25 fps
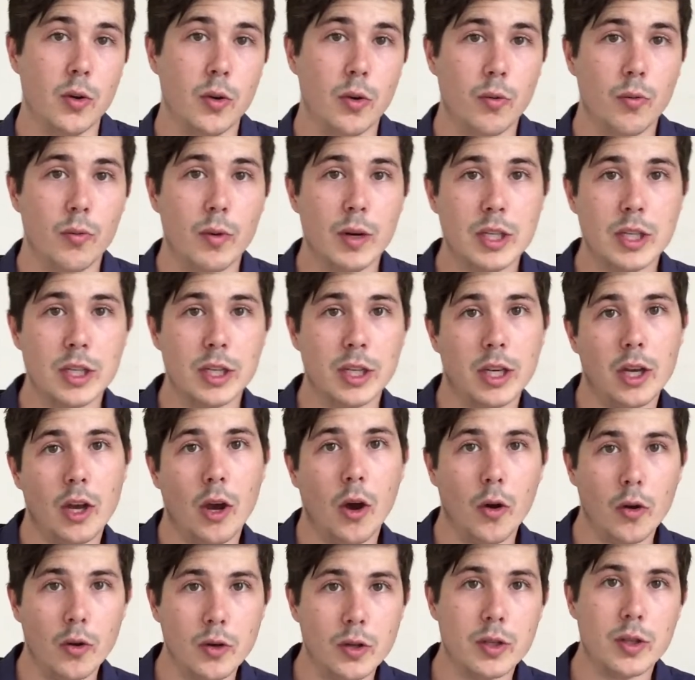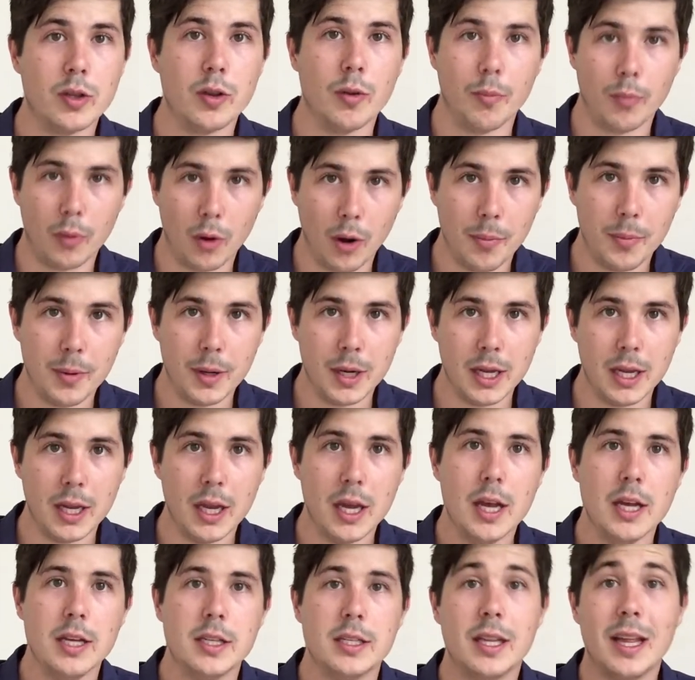who originally owned the property.
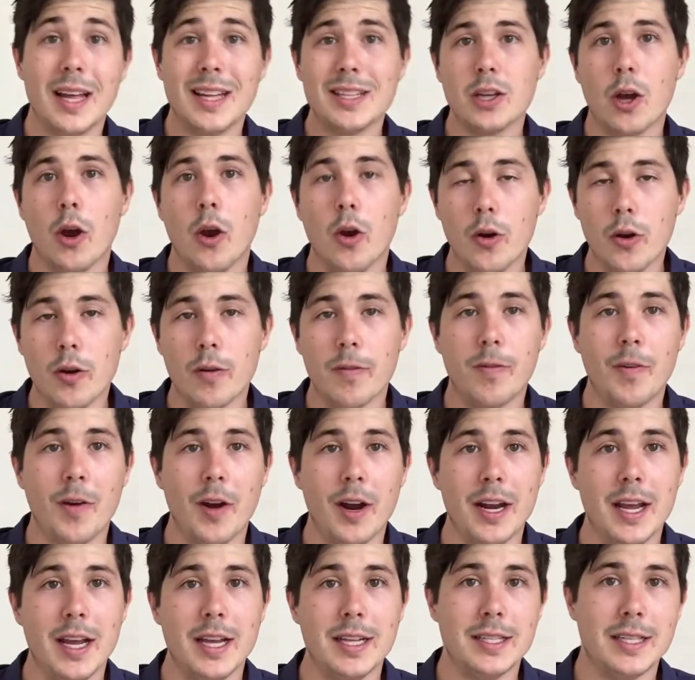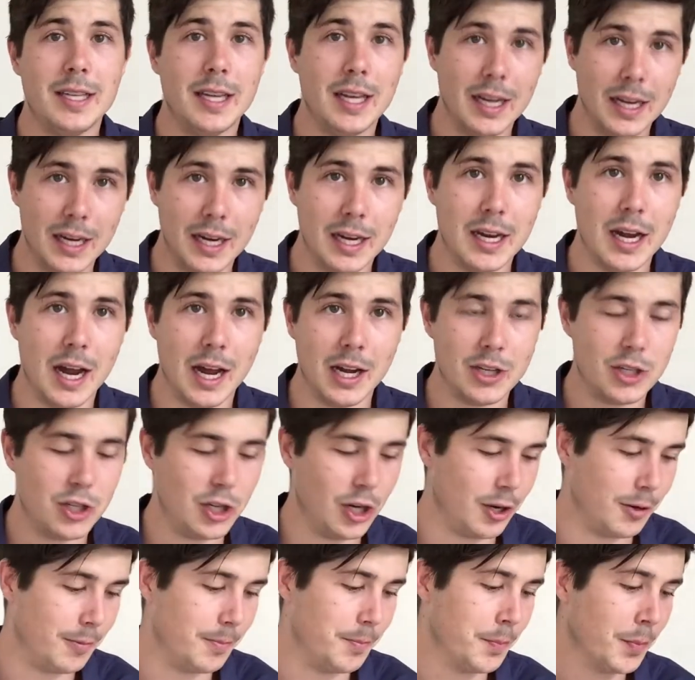So that's owner finance in a
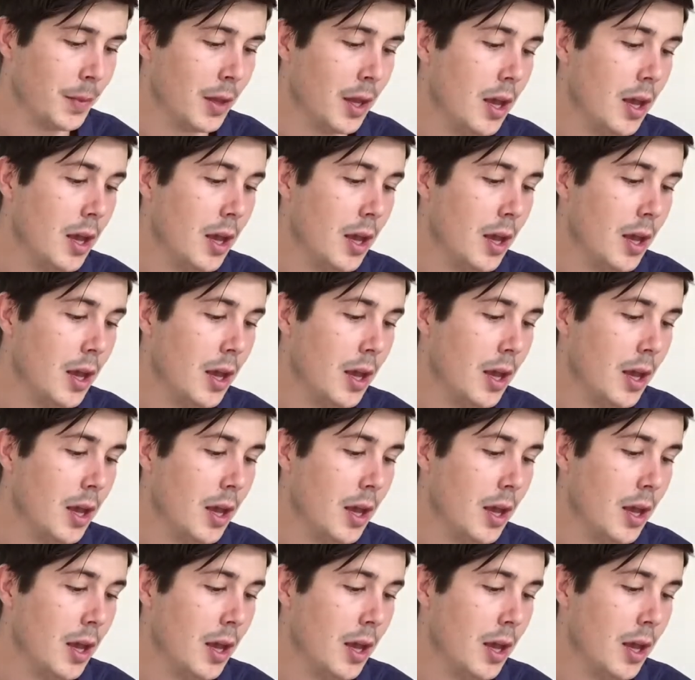nutshell.